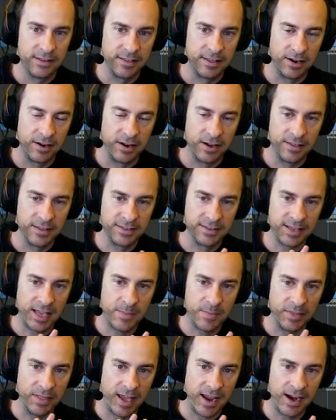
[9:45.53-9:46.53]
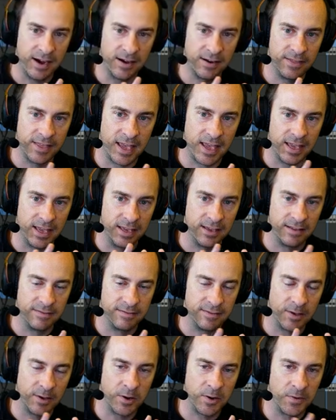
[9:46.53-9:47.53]
that are on the same layer, they
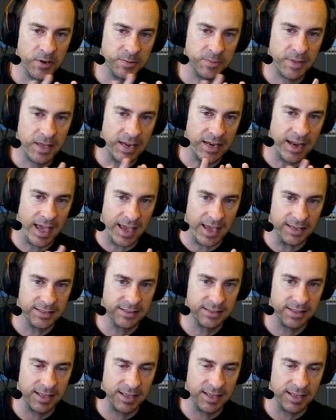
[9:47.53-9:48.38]
don't always play nice.